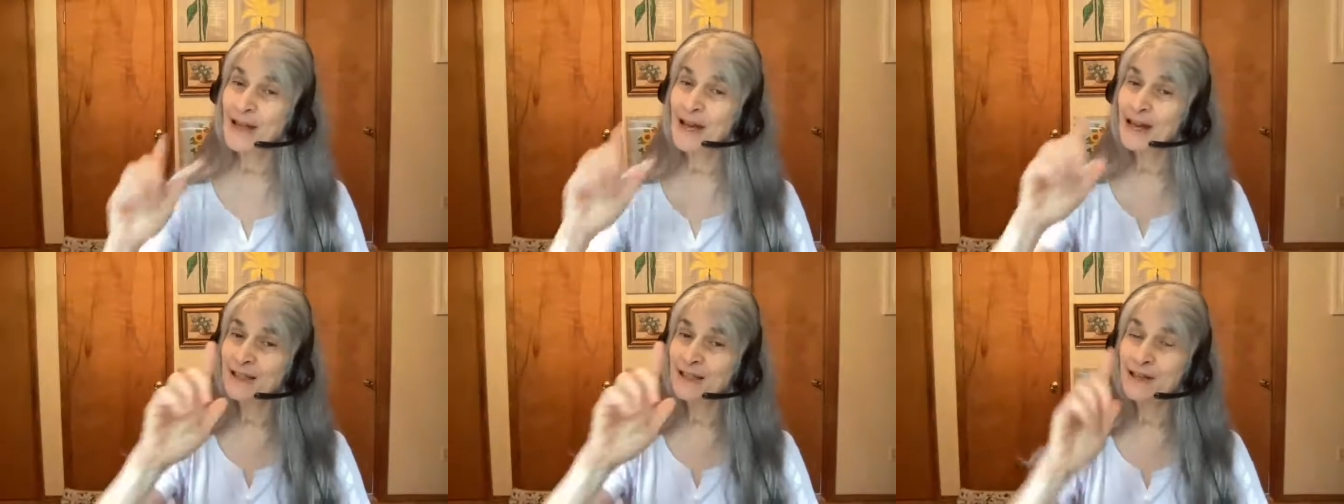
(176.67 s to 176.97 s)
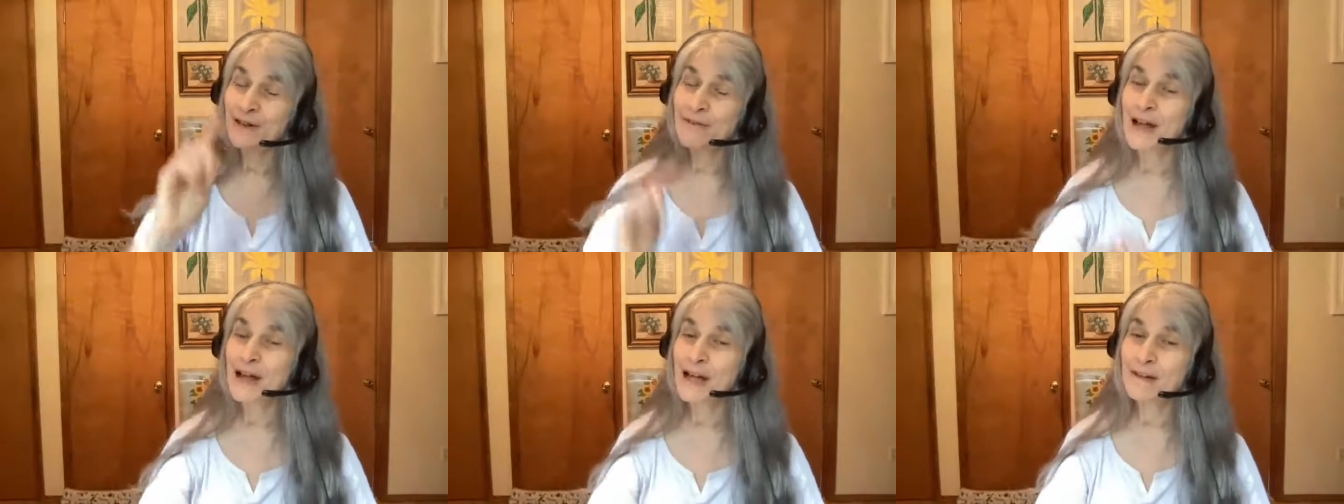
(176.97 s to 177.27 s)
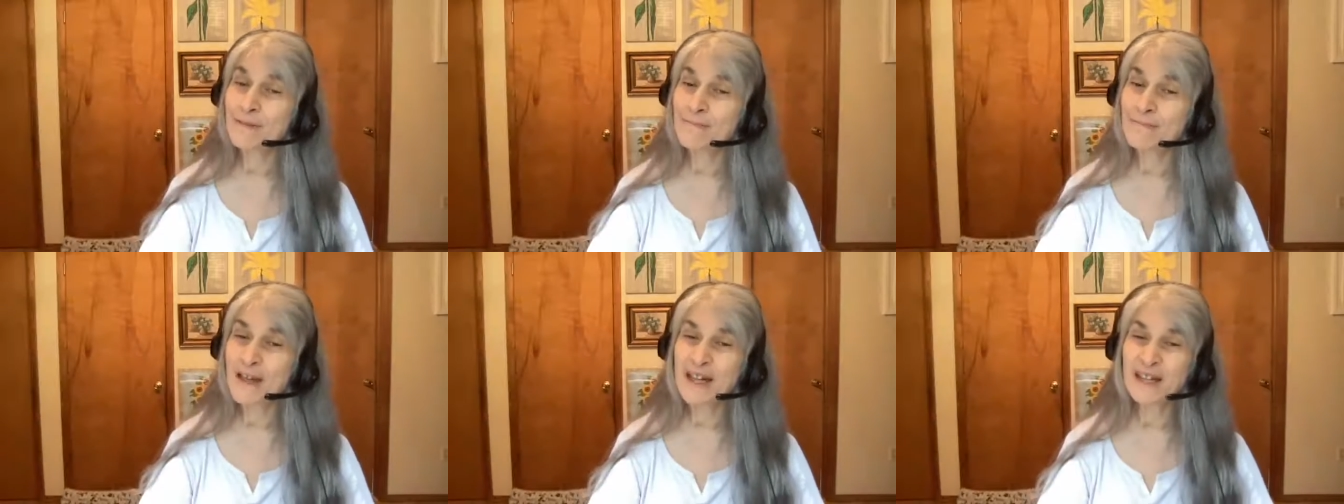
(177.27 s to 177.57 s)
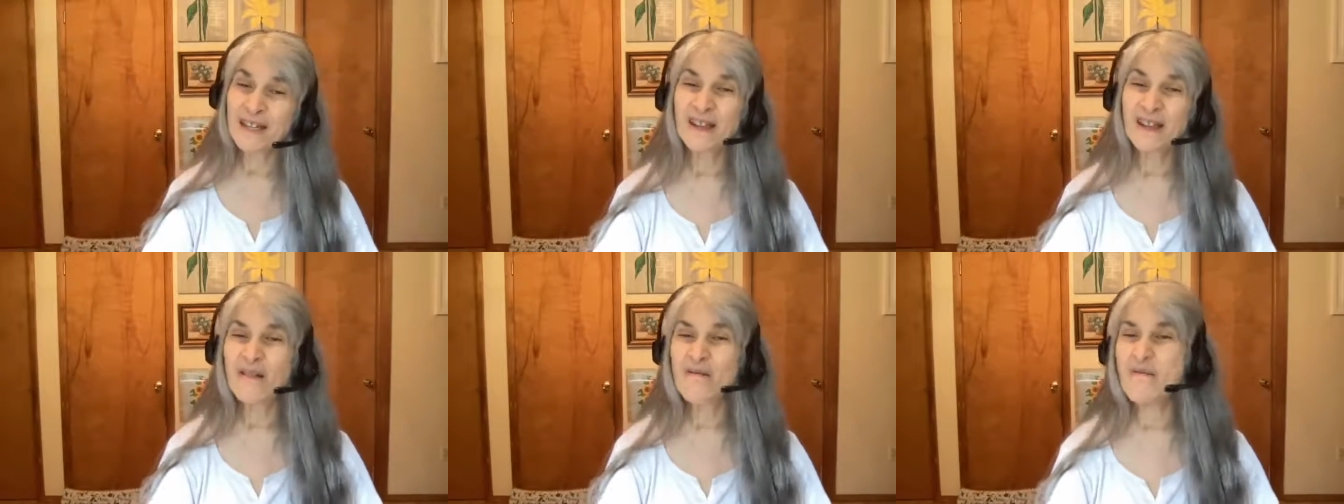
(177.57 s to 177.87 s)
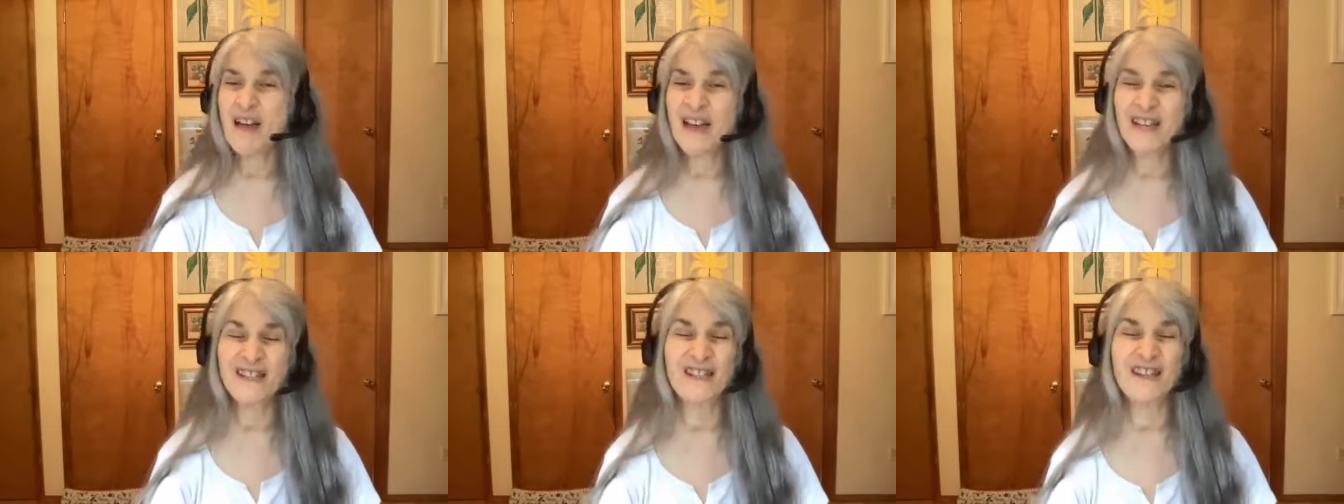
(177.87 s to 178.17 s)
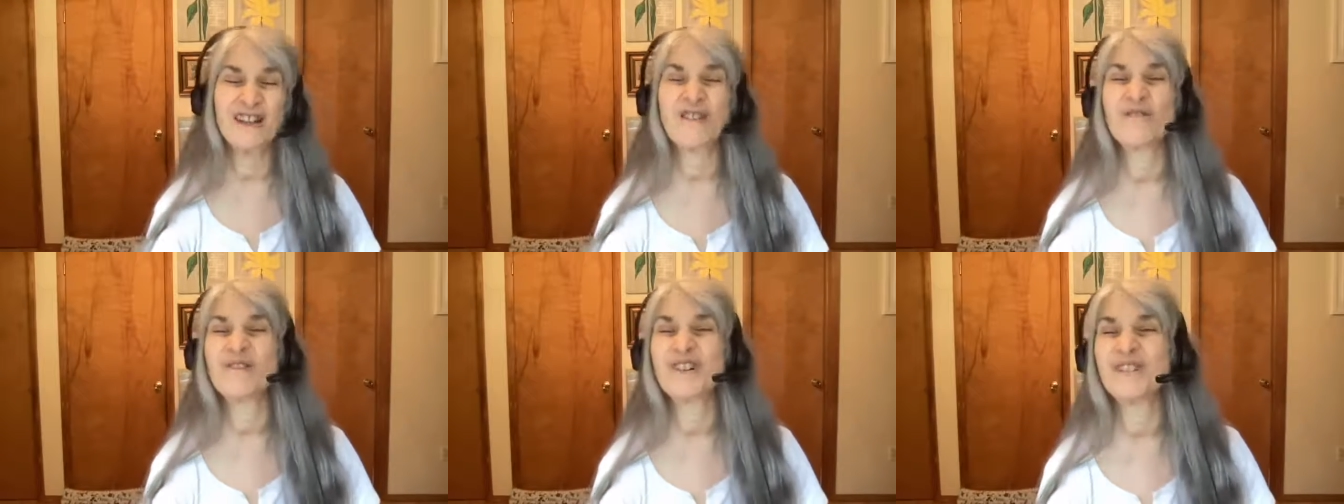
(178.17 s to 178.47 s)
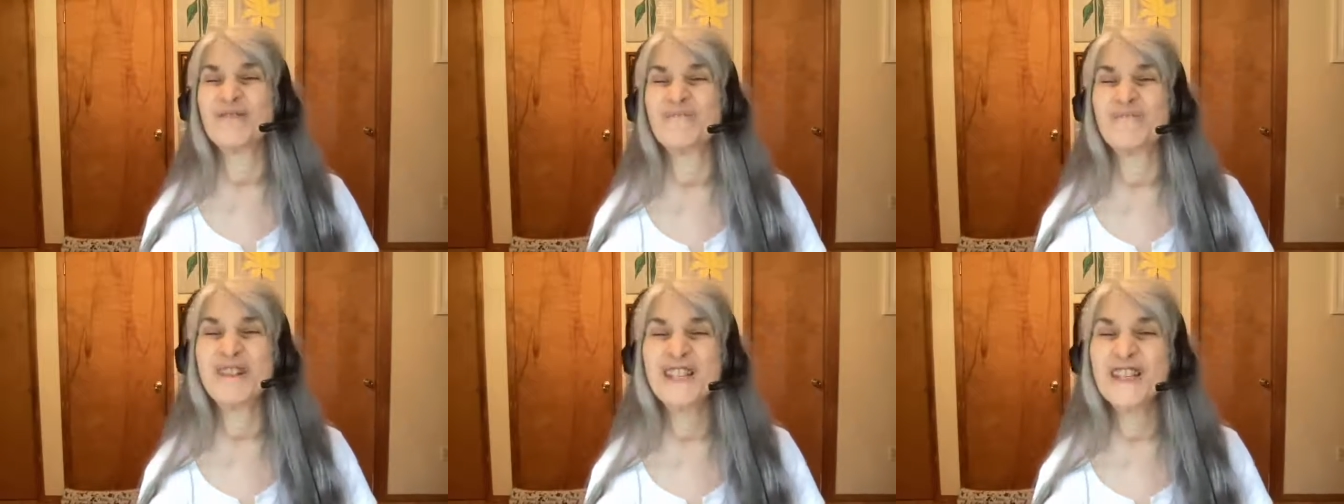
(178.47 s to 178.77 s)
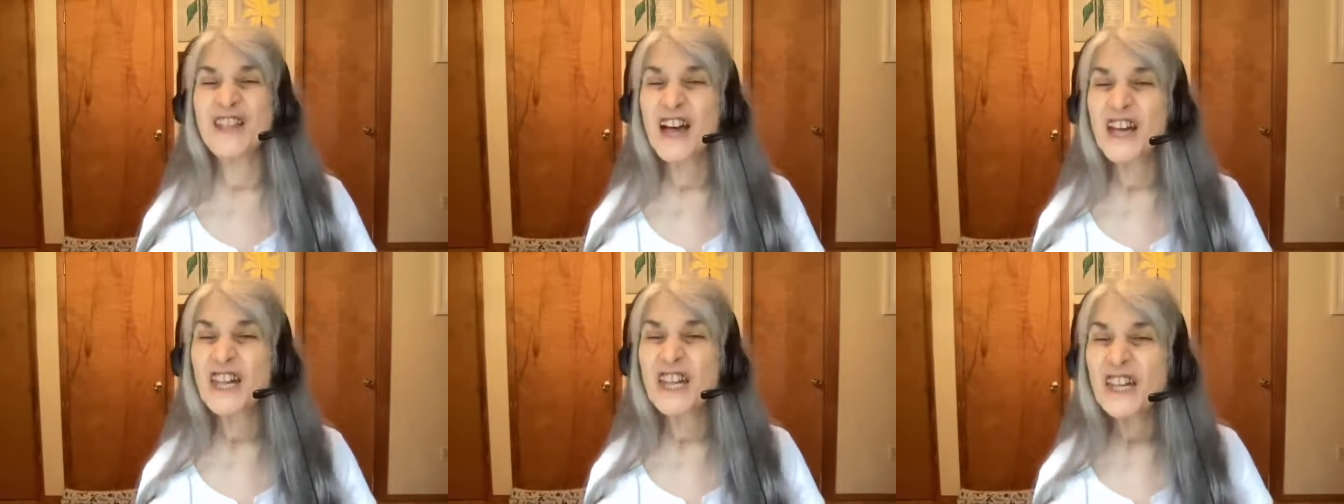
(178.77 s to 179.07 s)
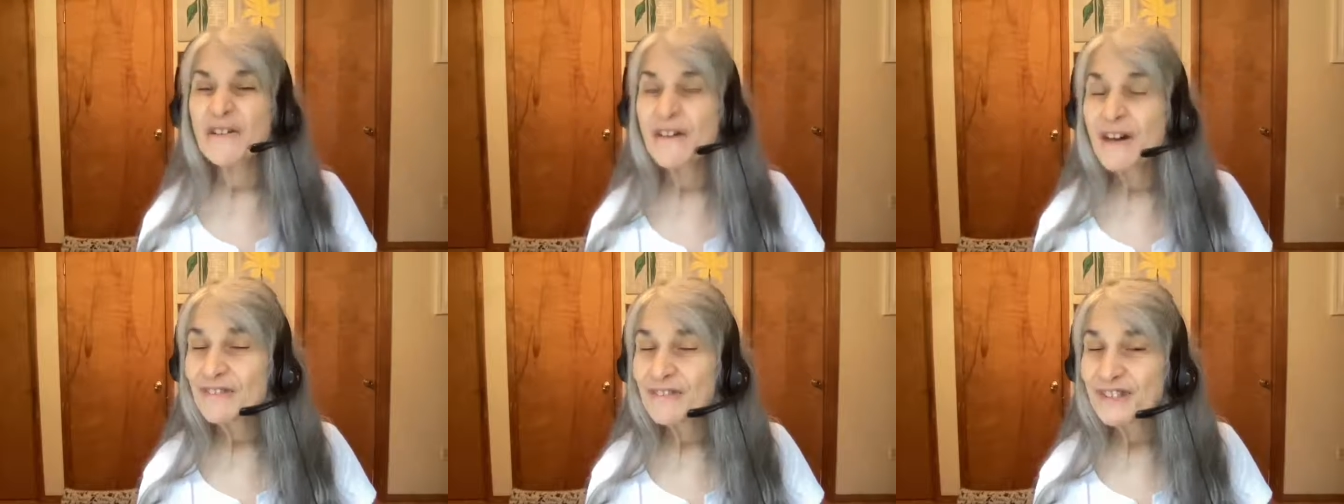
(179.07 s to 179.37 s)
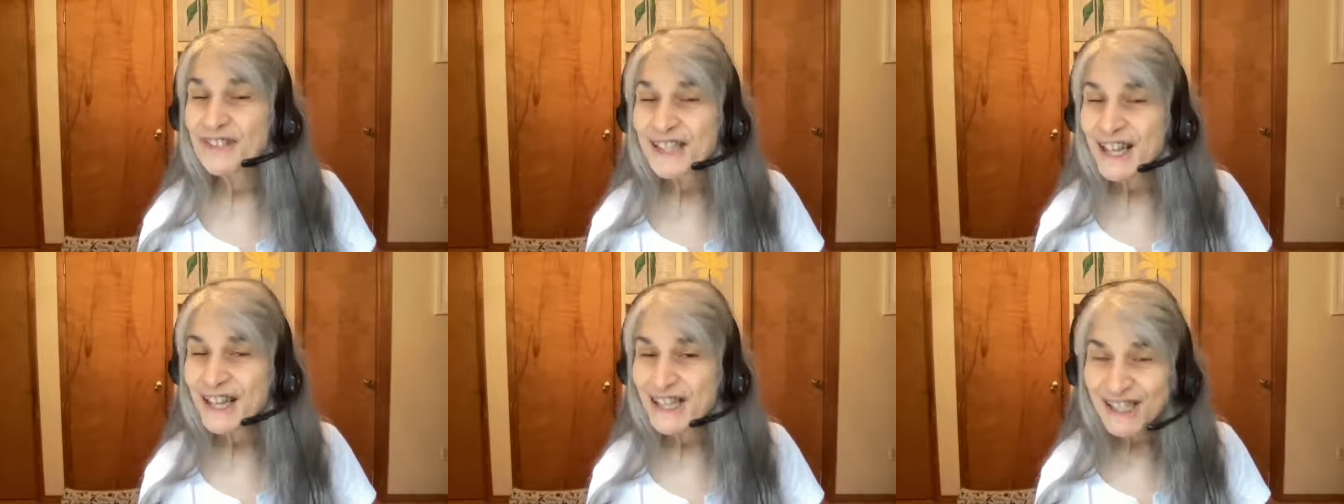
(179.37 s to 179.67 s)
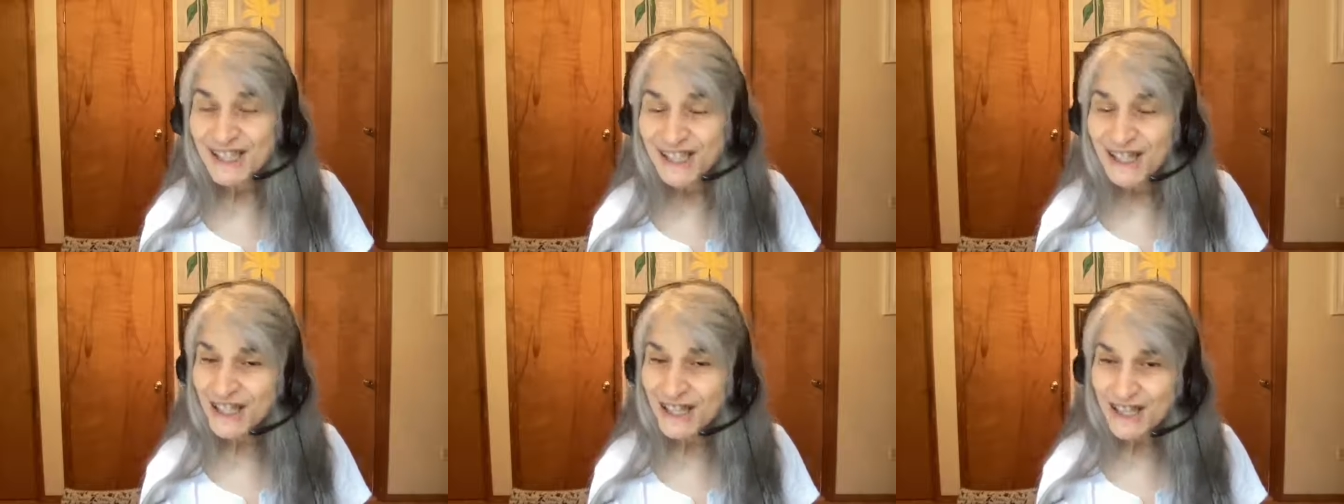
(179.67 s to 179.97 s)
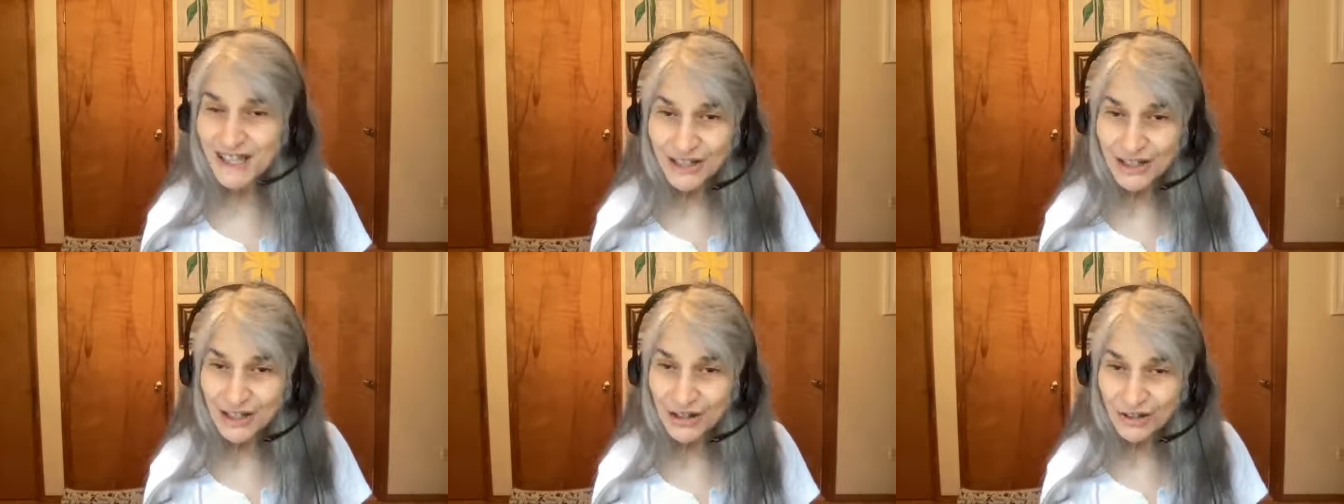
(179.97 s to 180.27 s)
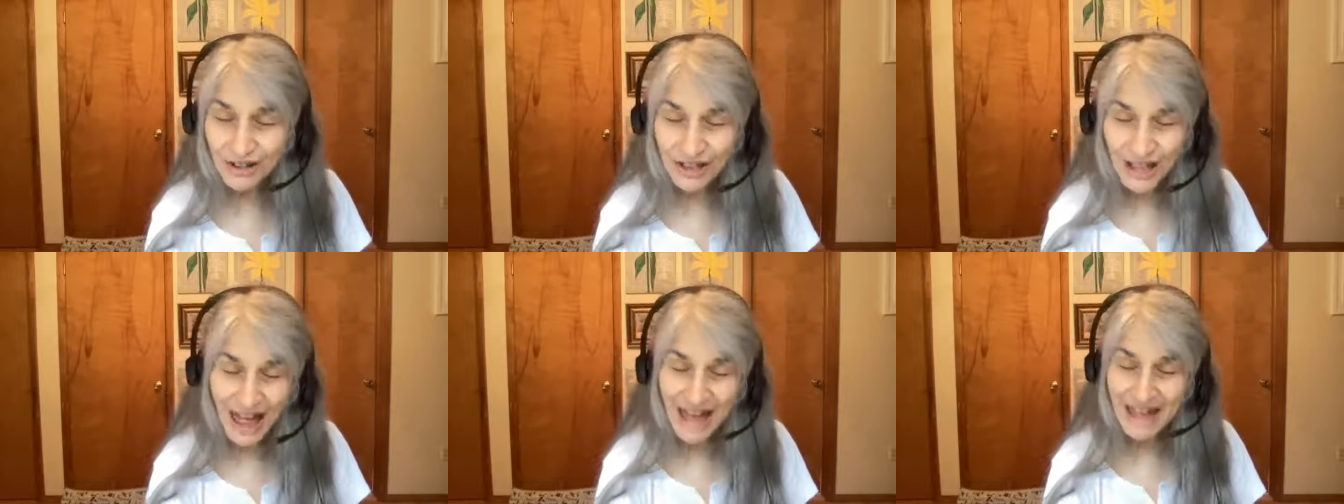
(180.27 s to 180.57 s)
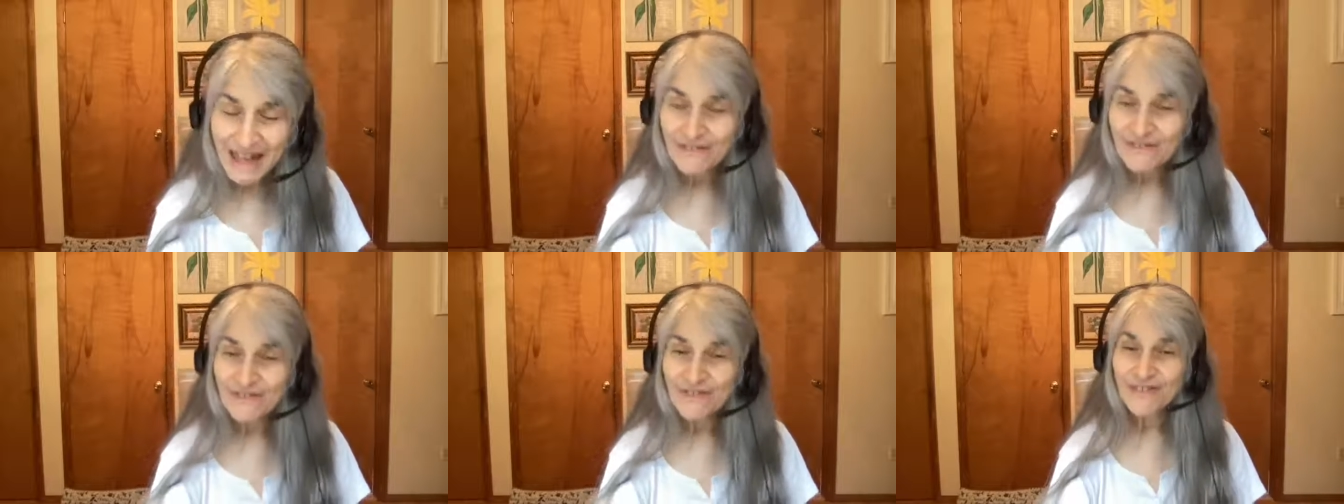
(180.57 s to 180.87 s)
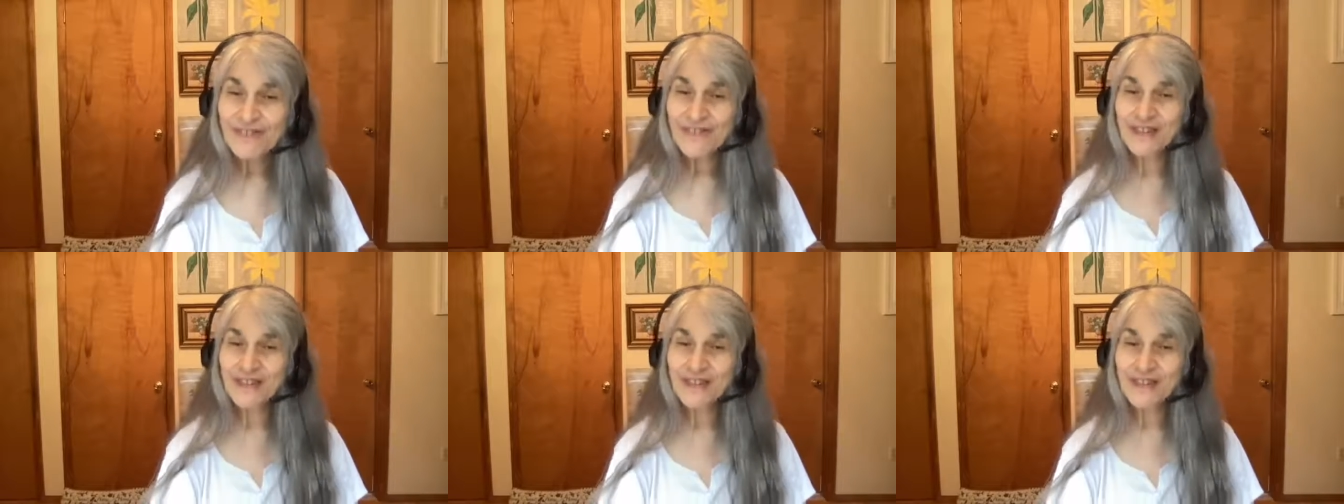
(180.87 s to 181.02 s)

I know how to make the best crispy duck you ever tasted in your life.